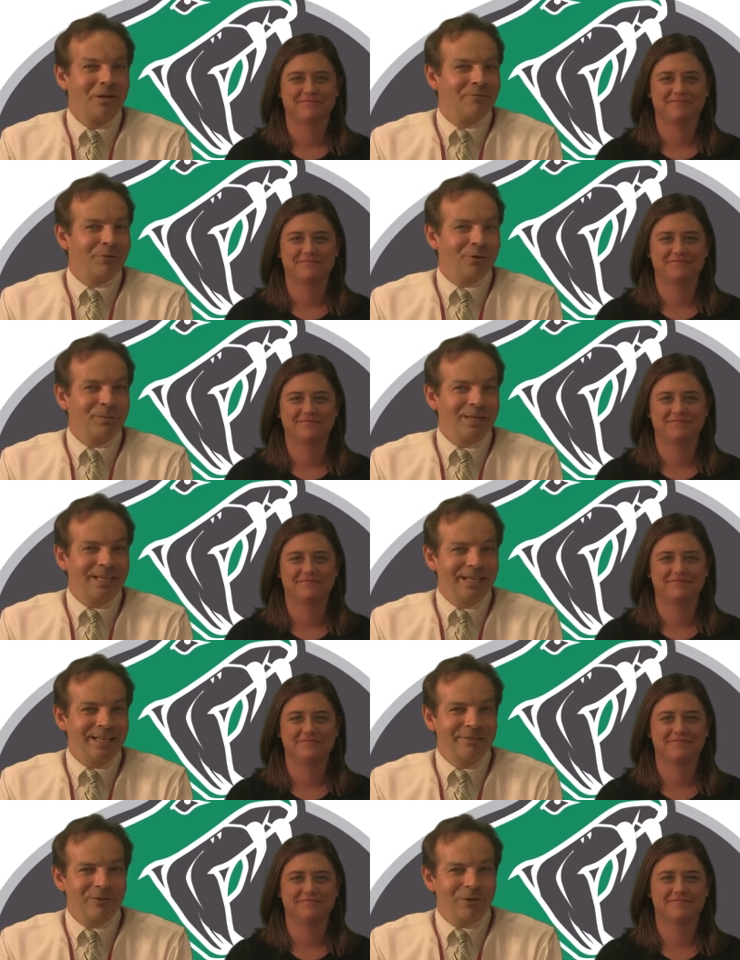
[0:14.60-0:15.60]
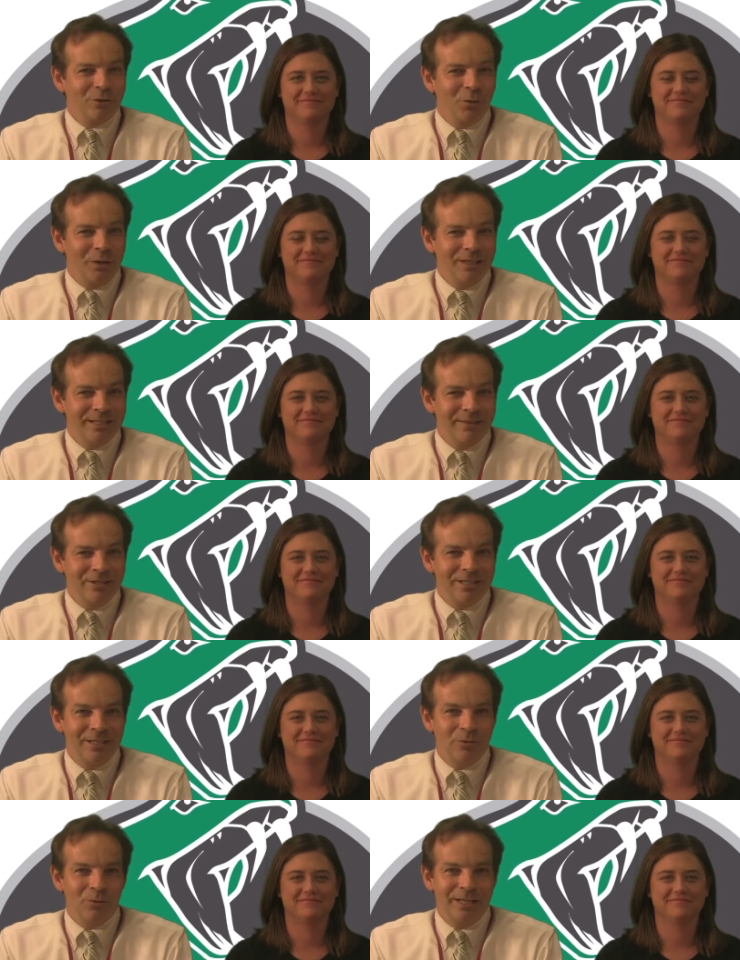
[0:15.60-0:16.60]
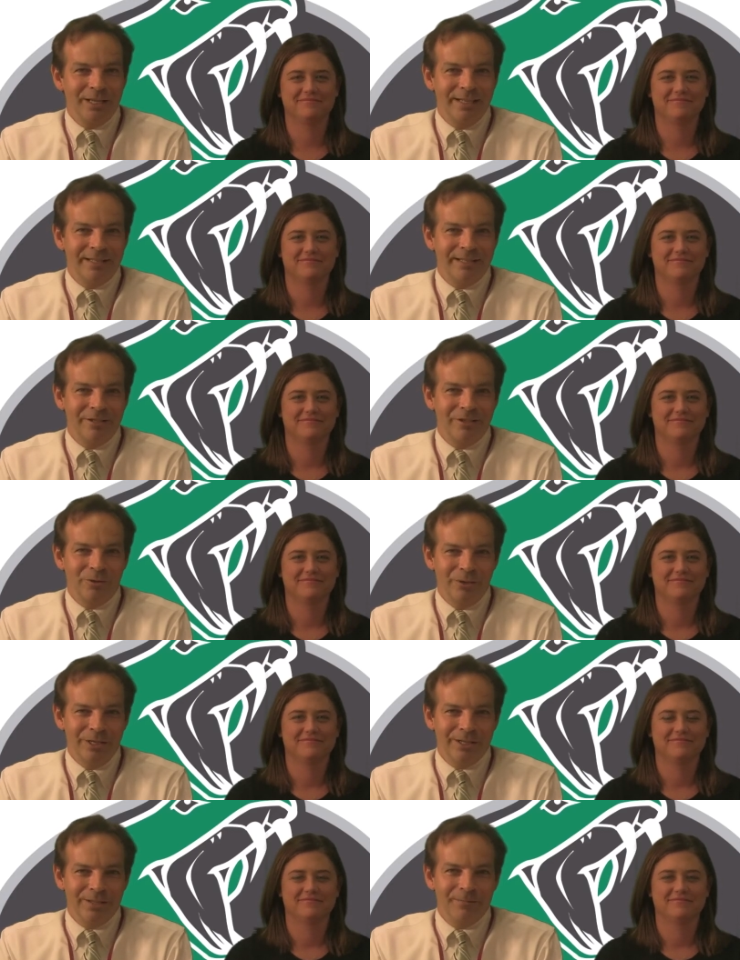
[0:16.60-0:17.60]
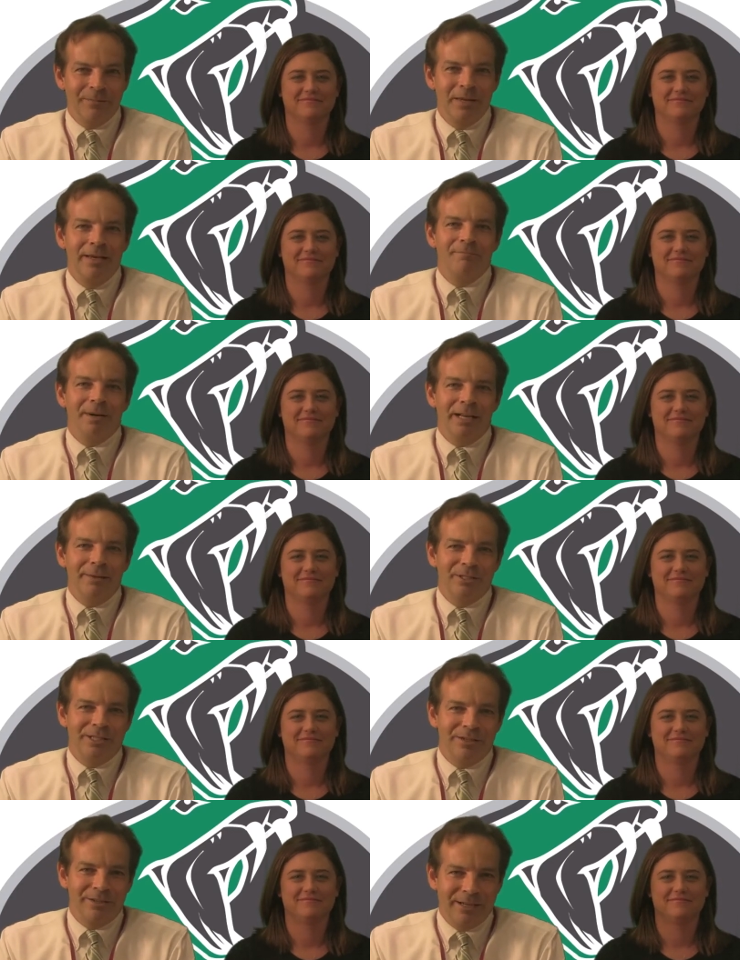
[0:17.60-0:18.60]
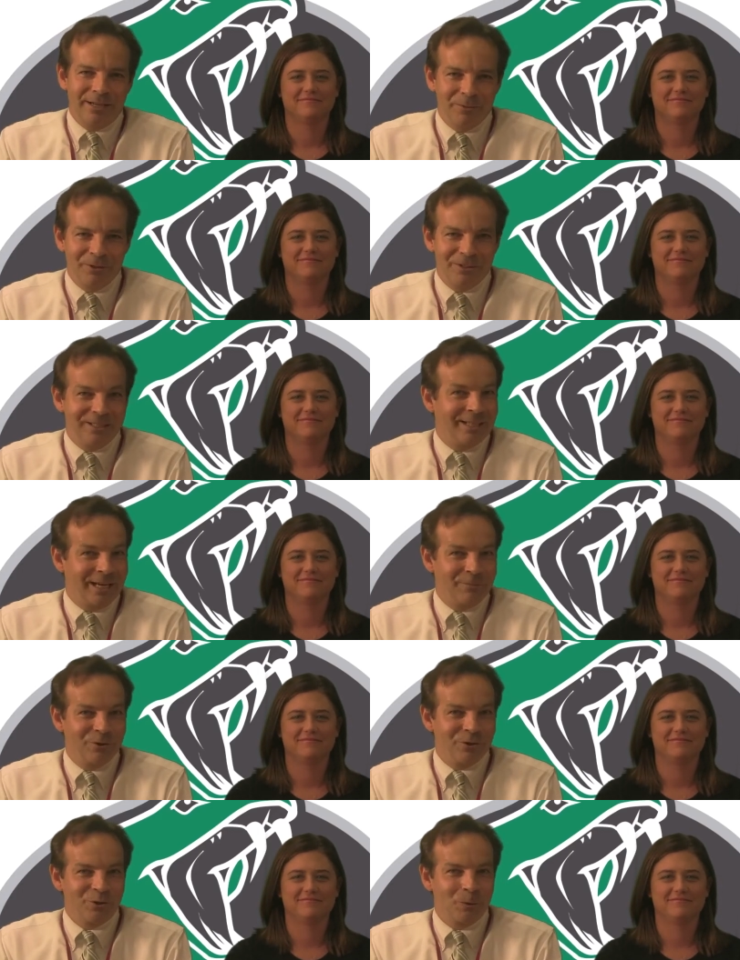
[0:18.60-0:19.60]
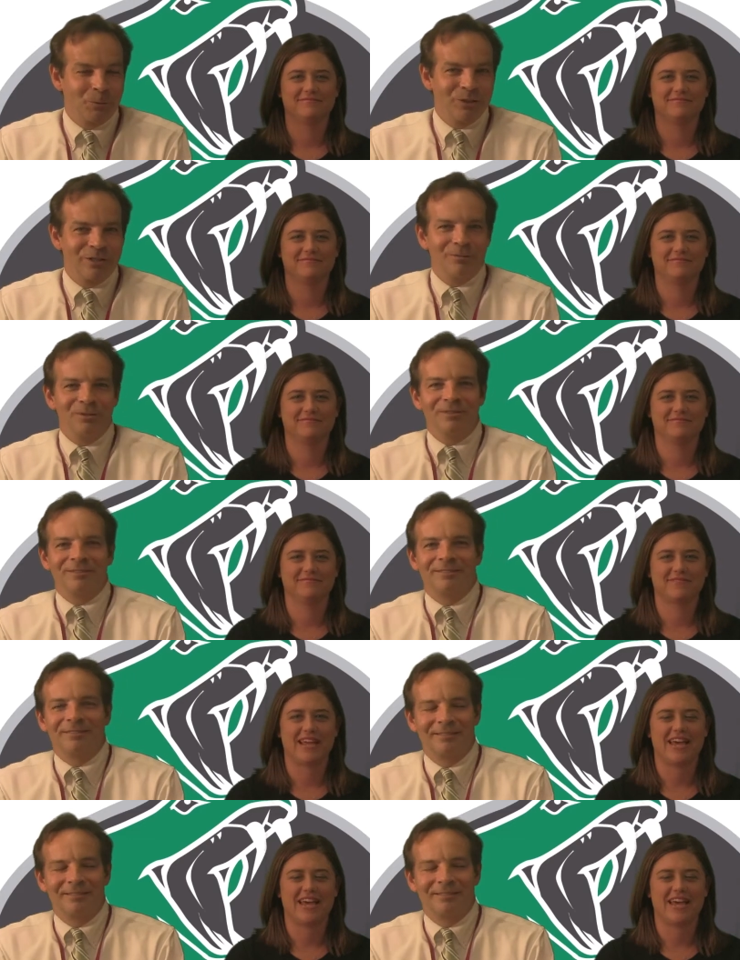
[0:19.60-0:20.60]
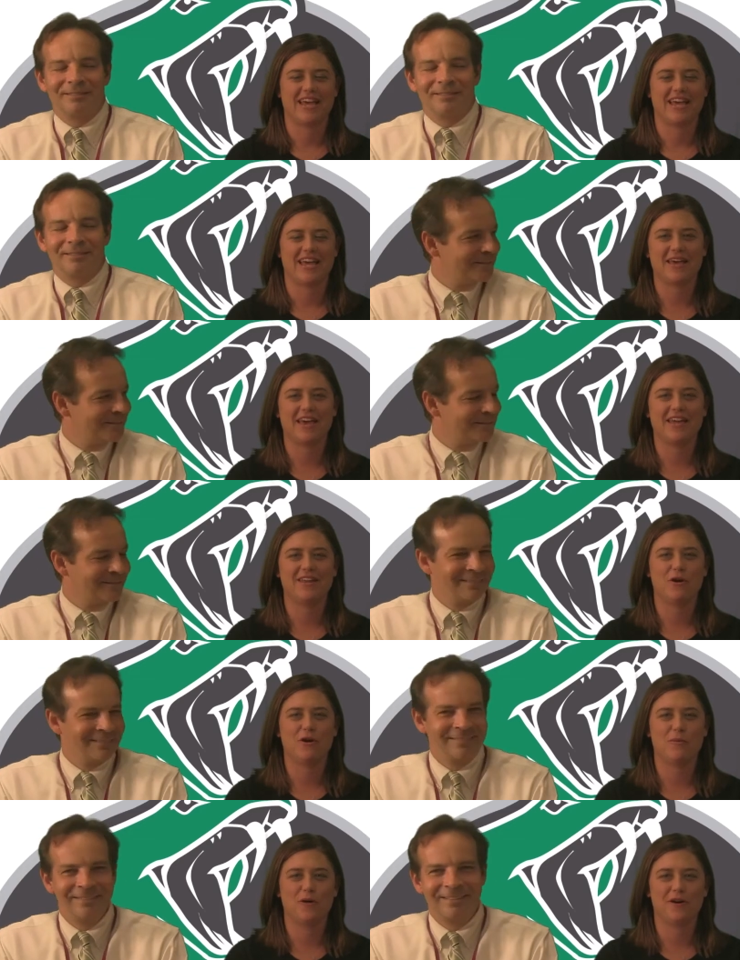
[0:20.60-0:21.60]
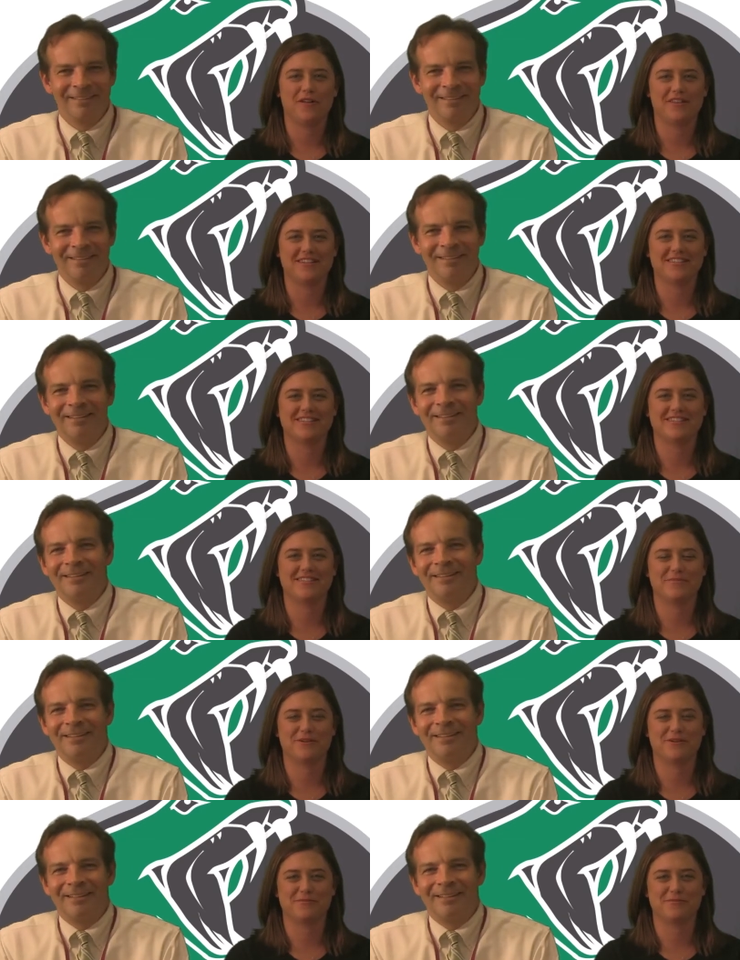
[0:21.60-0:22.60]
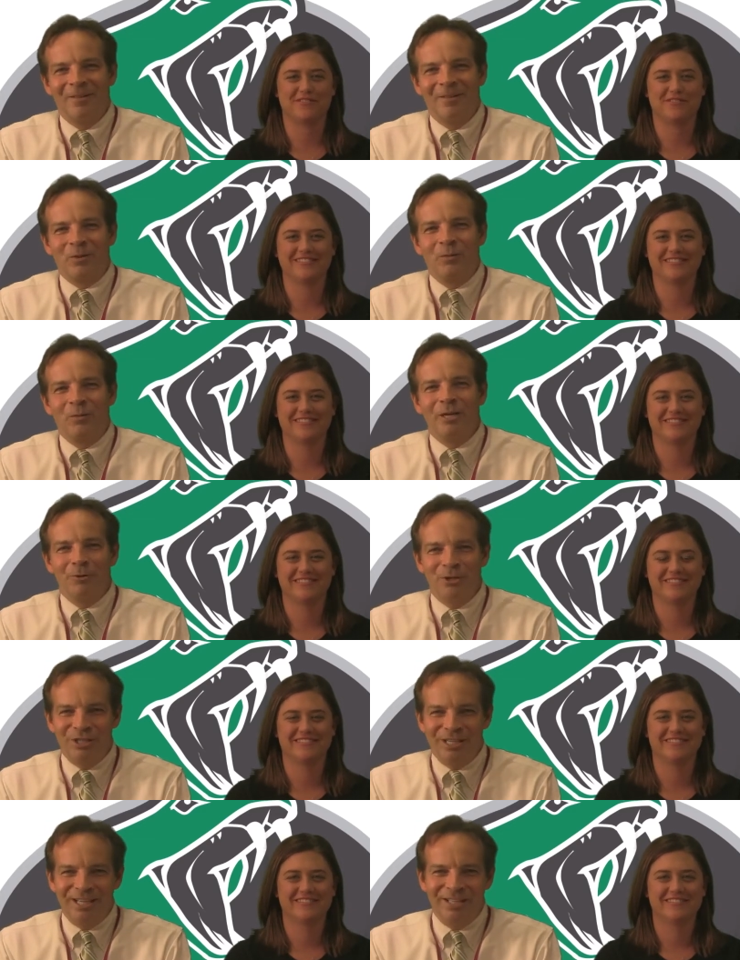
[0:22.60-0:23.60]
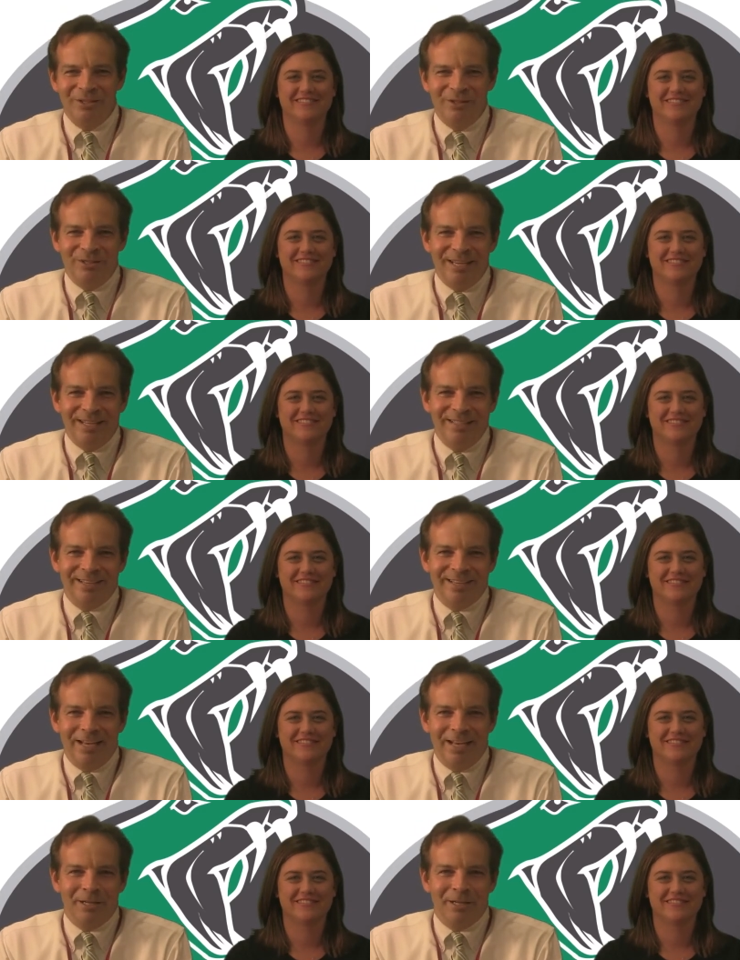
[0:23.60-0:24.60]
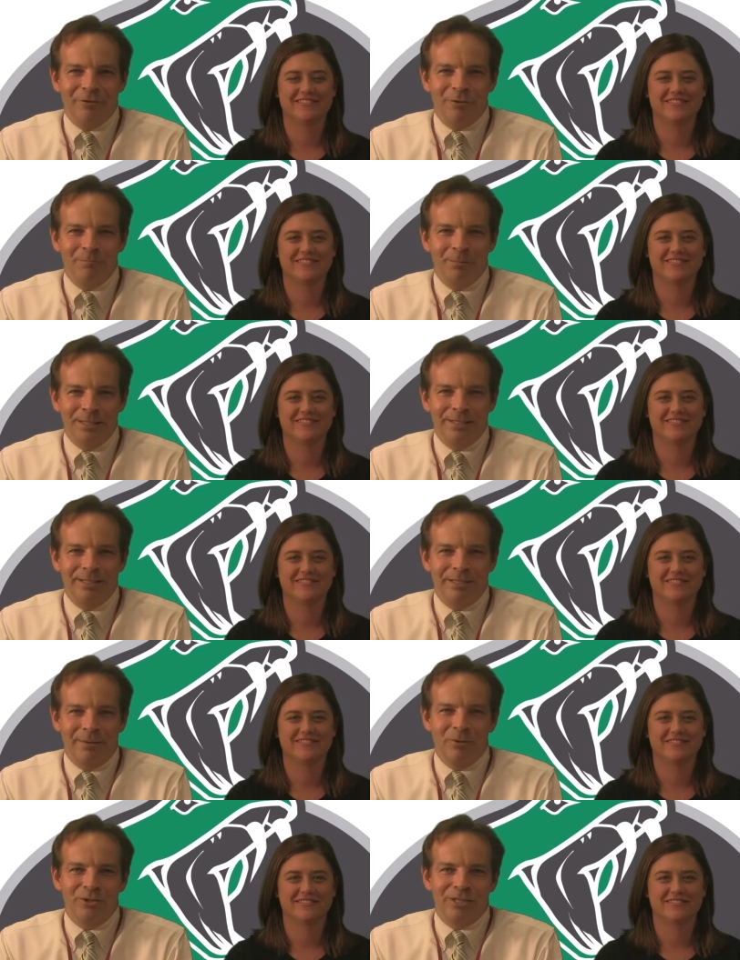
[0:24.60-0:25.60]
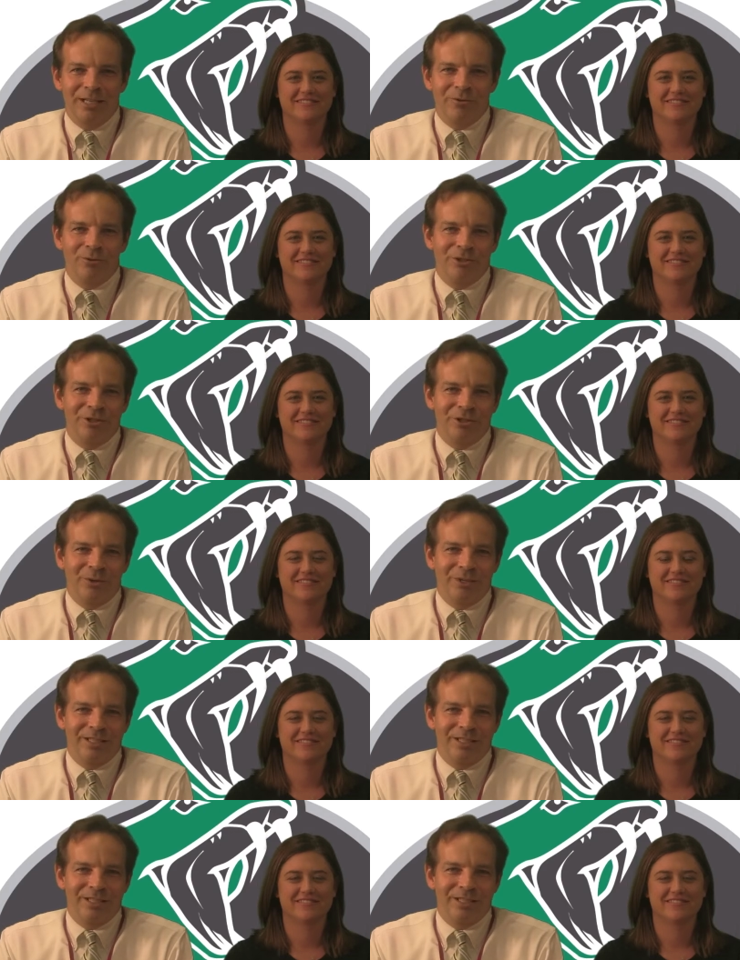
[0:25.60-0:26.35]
Speaker 1: for the beginning of our 2017-2018 school year. My name is Derek Hummert, and I'm your school principal.
Speaker 2: And I'm Katie O'Boyle, the assistant principal.
Speaker 1: We appreciate you taking time out of your busy summer schedules to join us